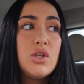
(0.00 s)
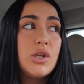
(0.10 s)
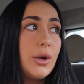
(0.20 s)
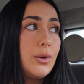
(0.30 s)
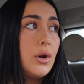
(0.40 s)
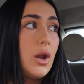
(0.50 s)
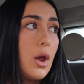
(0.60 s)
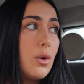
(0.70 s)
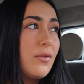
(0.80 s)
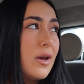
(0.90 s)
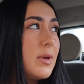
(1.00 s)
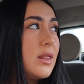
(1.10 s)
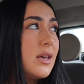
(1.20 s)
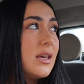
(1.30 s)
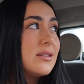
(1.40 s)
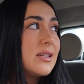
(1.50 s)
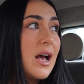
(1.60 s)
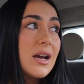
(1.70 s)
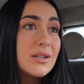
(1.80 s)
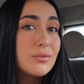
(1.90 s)
Don't know if I'm in the
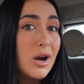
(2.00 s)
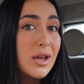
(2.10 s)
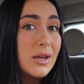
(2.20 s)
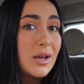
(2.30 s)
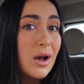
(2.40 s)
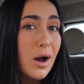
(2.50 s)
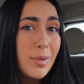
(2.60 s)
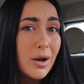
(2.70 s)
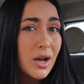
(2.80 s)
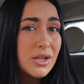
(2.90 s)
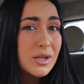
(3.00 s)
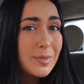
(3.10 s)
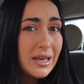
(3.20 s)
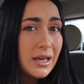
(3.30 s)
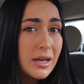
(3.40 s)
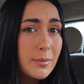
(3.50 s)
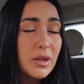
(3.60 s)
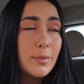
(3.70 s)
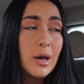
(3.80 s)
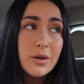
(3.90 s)
exact right car park I should be in,
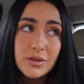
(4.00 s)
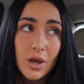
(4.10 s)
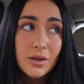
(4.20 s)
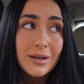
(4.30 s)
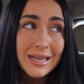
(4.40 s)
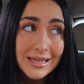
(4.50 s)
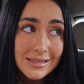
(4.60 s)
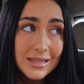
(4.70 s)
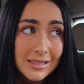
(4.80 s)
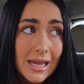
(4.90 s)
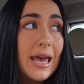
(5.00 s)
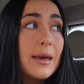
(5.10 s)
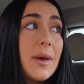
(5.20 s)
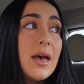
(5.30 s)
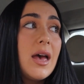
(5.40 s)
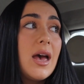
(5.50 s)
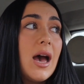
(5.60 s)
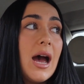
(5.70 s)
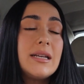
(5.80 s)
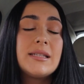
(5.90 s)
but the postcode is the same
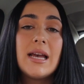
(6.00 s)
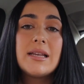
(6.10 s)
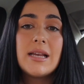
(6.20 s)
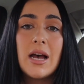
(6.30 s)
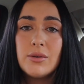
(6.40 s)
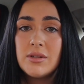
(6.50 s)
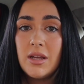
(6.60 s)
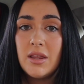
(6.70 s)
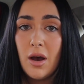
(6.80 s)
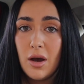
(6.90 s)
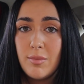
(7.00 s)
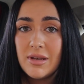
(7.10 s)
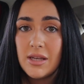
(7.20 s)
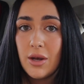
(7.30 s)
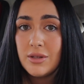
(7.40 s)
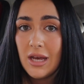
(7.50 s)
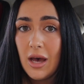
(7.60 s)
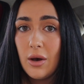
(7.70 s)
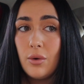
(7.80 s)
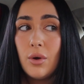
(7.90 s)
and it says outside the Ibis
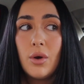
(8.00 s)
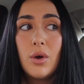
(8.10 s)
Hotel.